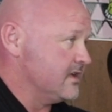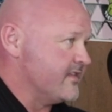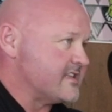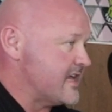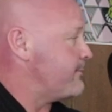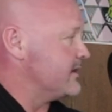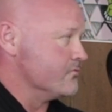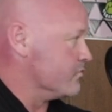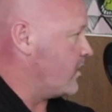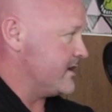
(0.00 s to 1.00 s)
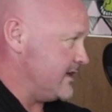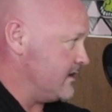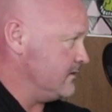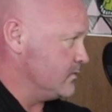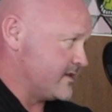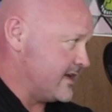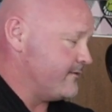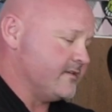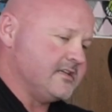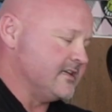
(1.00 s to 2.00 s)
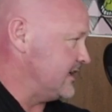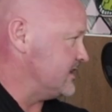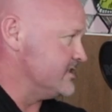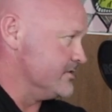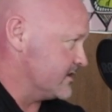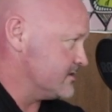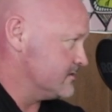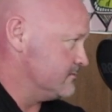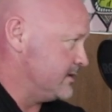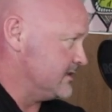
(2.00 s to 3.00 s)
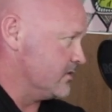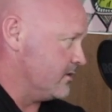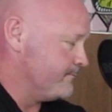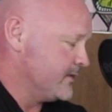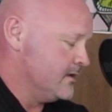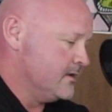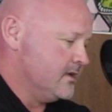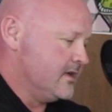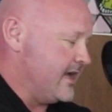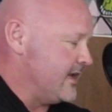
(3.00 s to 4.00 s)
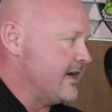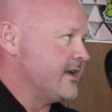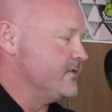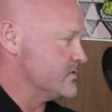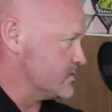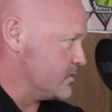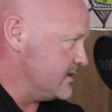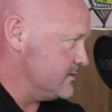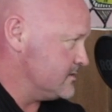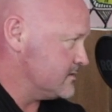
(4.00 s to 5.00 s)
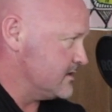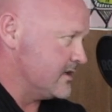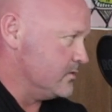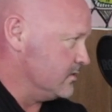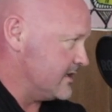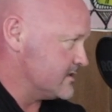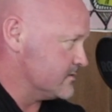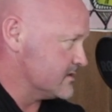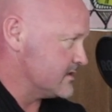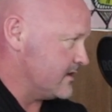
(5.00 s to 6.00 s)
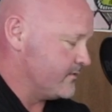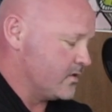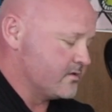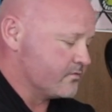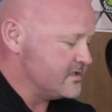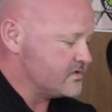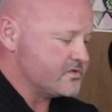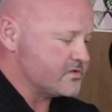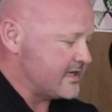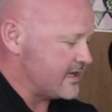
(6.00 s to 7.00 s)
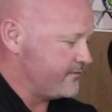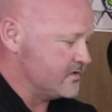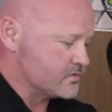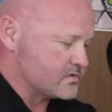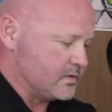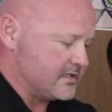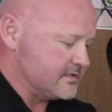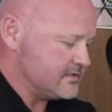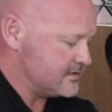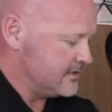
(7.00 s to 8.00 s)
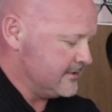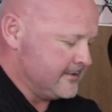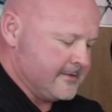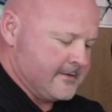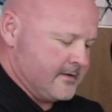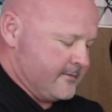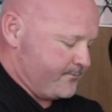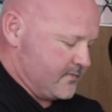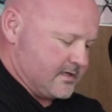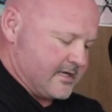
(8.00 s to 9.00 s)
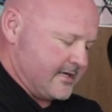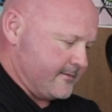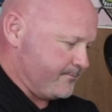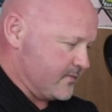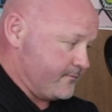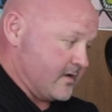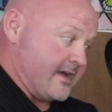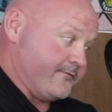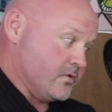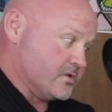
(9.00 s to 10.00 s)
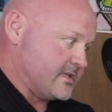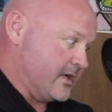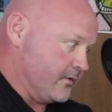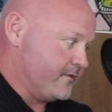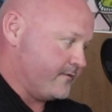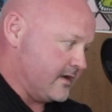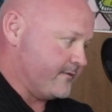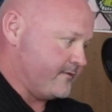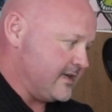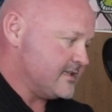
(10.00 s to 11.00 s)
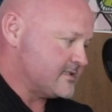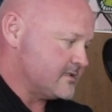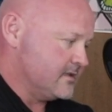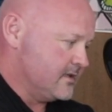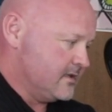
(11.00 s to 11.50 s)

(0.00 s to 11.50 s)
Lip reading: And that's happening right now with caffeine and energy drinks, big time, and artificial sweeteners and all that sort of stuff. Like the research on artificial sweeteners for adverse health effects,